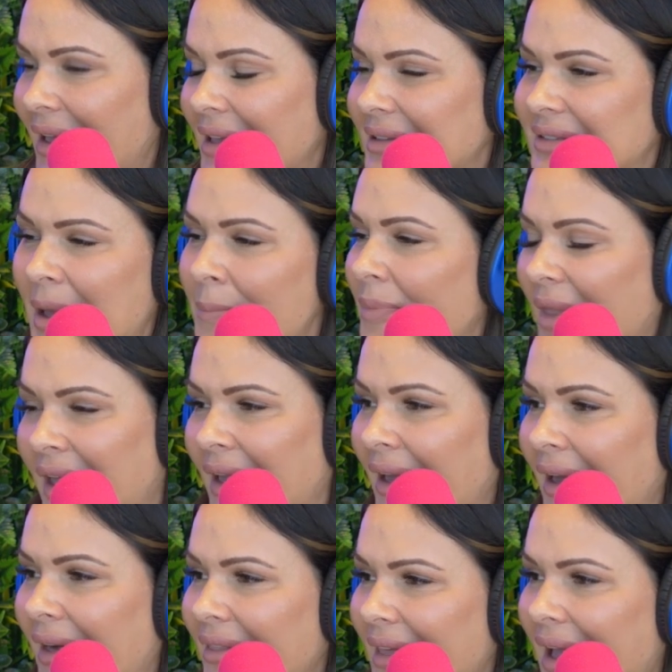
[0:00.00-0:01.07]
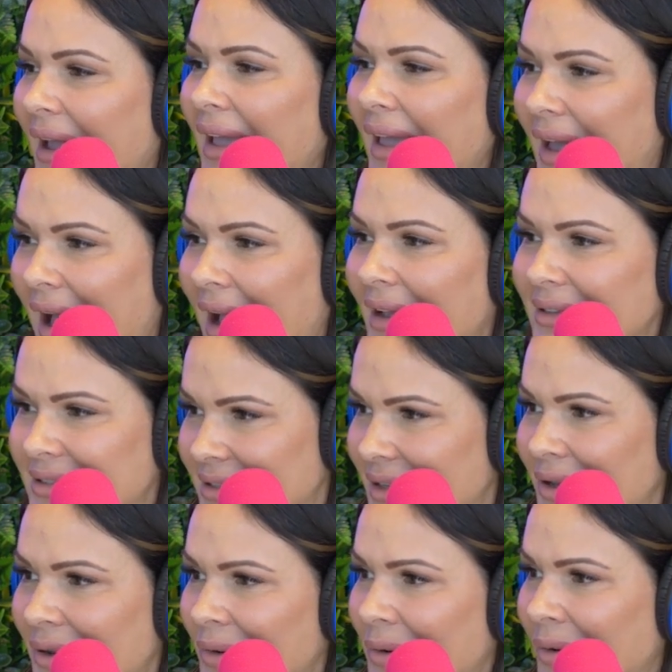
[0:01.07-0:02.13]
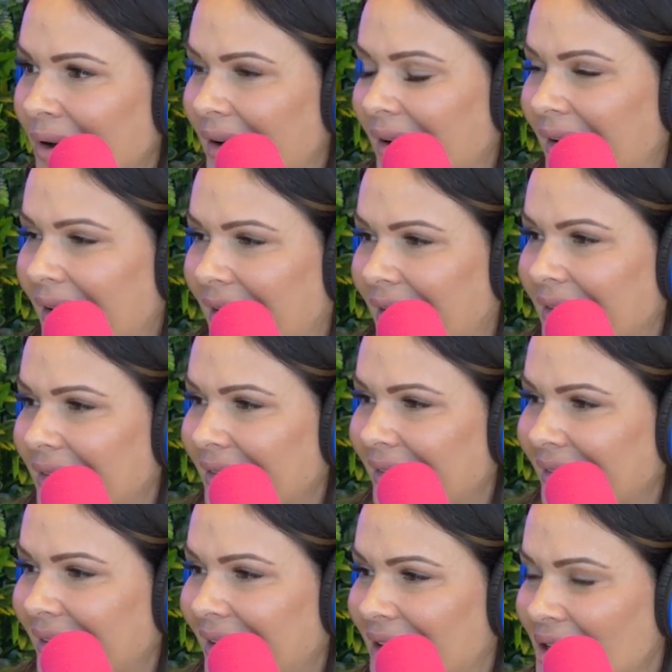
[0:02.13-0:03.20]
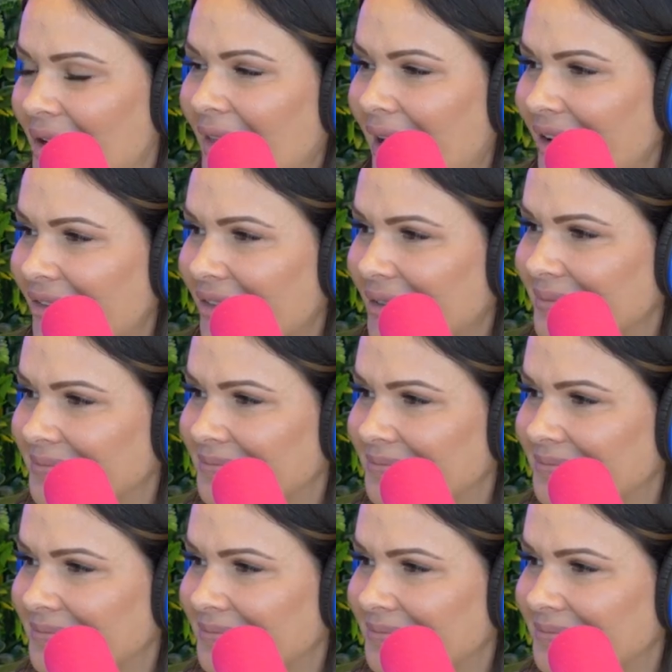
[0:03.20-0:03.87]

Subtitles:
something that guides you in your life?